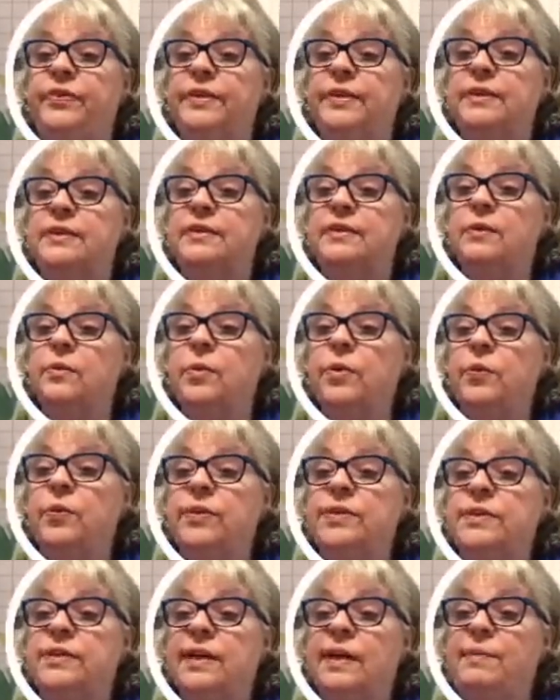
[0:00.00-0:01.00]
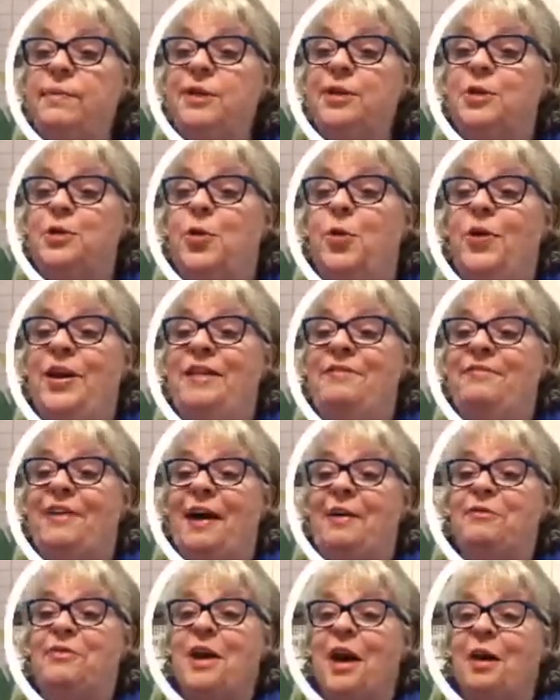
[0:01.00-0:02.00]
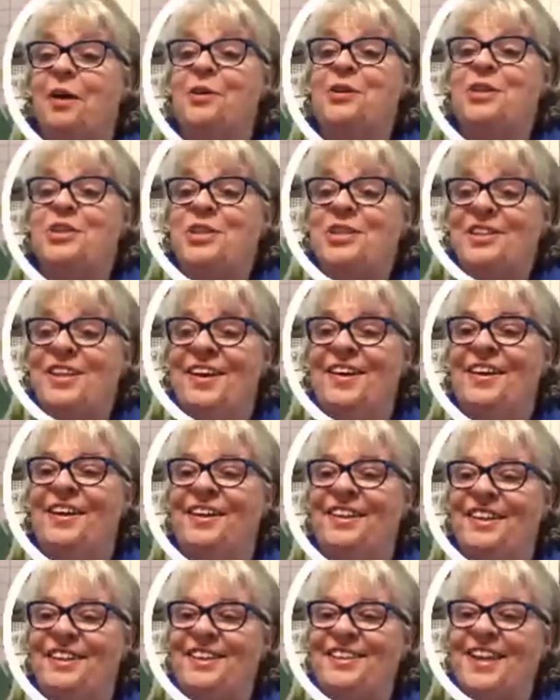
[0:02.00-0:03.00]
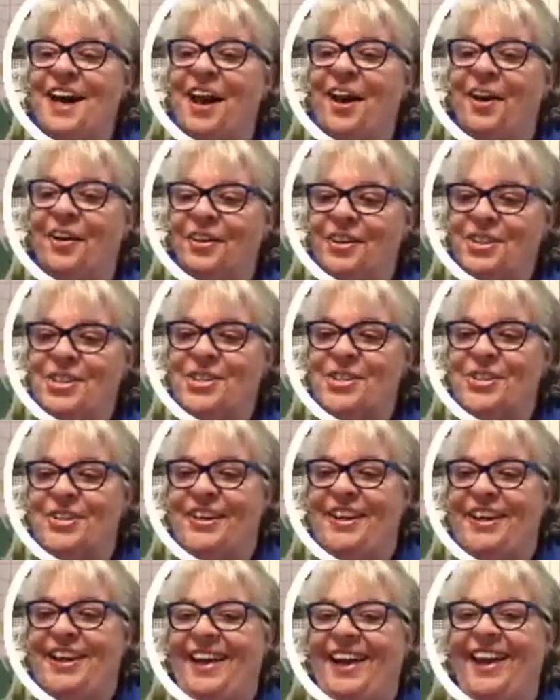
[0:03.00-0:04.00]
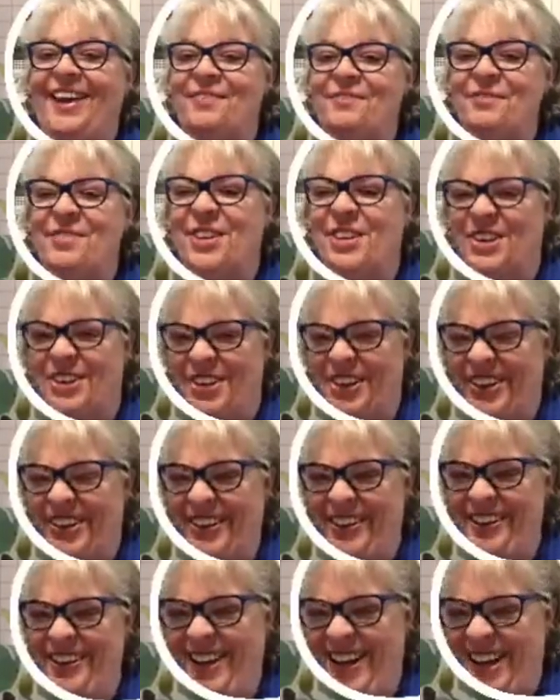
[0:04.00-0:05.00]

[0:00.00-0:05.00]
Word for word: Someone once gave me a $25 Dollar Tree gift card.